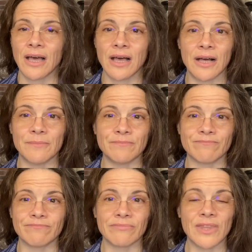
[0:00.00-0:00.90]
um,
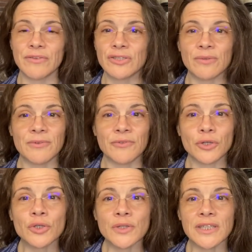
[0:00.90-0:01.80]
even some of the
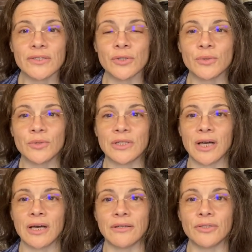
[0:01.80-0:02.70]
cookies, you could uh,